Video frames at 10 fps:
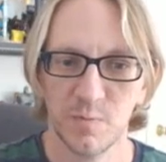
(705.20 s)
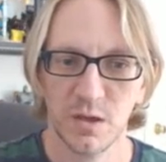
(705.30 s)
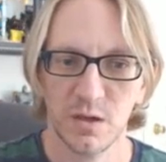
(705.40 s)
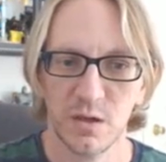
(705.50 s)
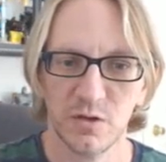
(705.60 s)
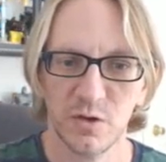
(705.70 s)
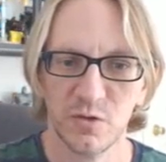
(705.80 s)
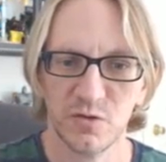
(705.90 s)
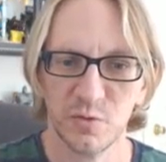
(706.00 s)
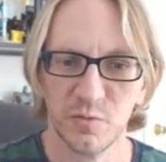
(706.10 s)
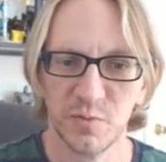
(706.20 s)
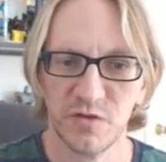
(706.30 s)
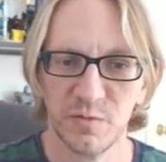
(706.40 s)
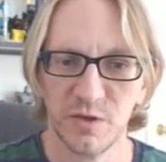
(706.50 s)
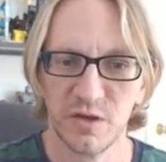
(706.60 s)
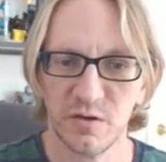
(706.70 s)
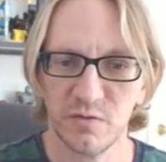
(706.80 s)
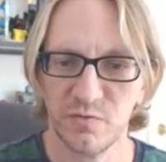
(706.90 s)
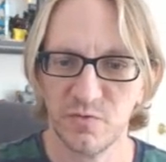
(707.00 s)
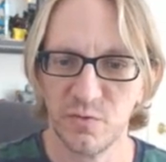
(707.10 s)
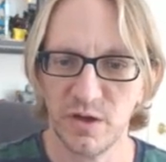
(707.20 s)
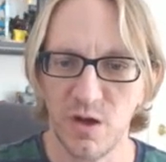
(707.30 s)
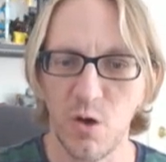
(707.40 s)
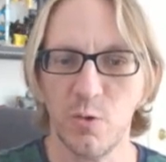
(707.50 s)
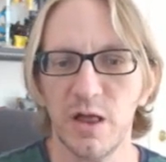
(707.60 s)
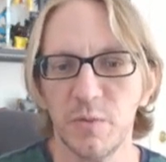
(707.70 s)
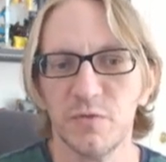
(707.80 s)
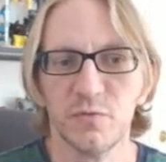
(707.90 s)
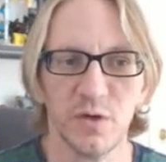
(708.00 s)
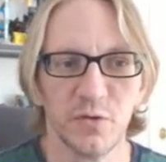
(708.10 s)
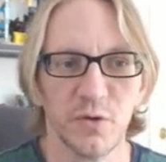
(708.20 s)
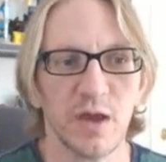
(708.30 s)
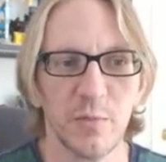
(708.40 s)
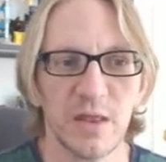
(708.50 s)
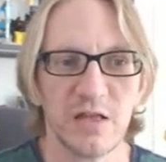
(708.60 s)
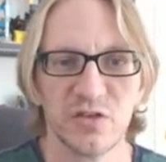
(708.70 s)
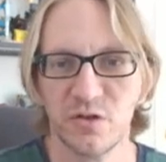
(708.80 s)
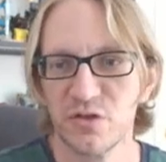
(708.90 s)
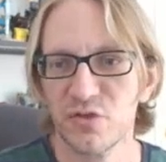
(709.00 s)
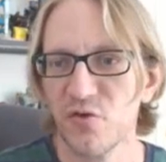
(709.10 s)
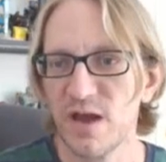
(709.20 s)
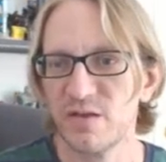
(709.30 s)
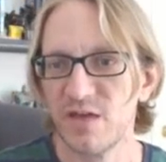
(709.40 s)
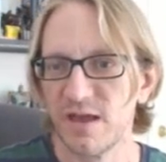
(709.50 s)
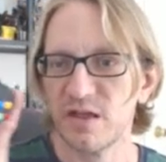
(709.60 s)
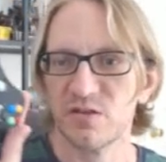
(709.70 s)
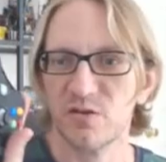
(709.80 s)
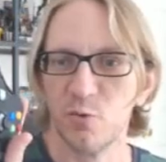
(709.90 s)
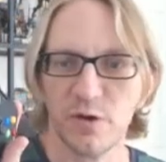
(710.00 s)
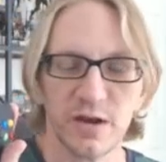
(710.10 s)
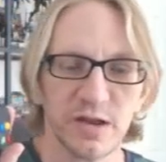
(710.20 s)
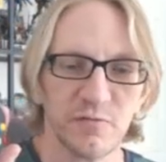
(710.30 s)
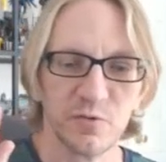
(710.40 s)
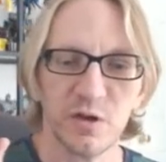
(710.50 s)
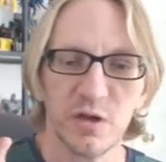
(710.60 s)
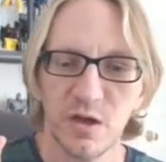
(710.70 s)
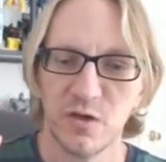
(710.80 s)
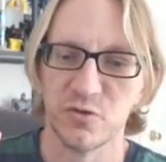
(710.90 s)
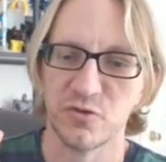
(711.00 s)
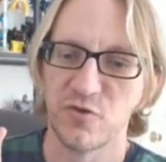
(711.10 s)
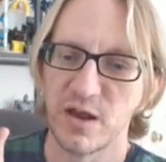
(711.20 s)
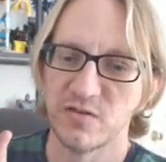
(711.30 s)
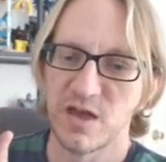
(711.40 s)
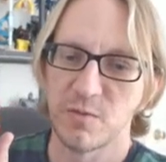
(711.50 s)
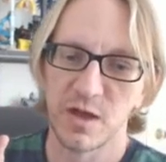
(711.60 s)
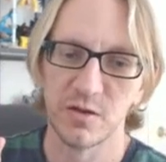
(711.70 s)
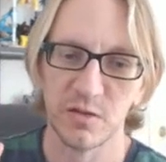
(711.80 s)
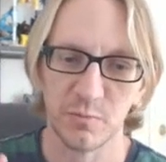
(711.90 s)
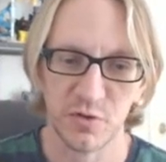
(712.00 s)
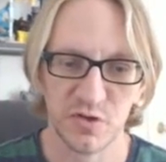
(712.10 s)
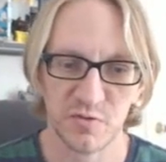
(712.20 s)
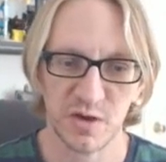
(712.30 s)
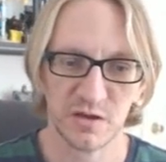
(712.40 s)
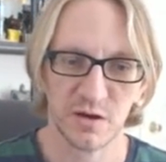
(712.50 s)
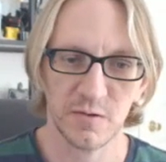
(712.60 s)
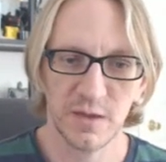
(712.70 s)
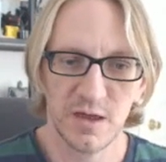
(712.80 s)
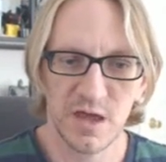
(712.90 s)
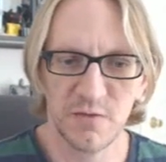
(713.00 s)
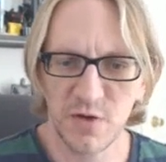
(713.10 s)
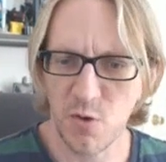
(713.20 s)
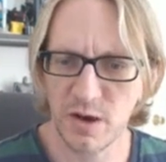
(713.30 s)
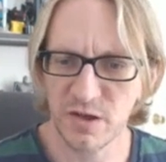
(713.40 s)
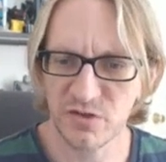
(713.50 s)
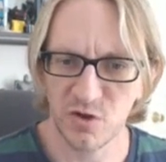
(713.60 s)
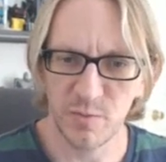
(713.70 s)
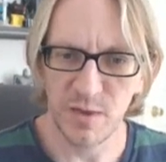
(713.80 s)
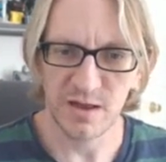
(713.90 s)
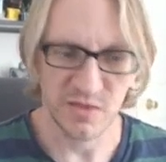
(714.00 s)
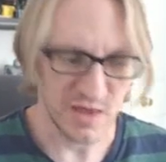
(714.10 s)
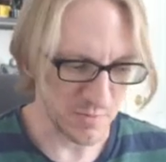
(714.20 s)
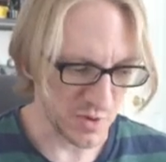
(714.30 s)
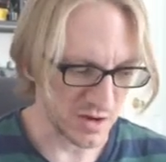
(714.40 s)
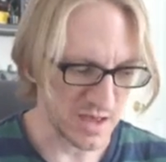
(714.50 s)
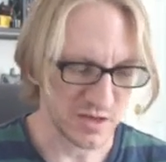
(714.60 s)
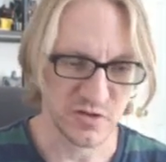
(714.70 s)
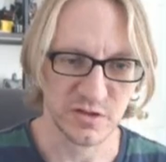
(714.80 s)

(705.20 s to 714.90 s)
no usable in PvP or in full health. Oh, well, I'm in full health. Okay, but that's still, it's trying to take it. That's the warning it gives you. So it's trying to take my healing potion right there. If I want, let's go back to that button actually.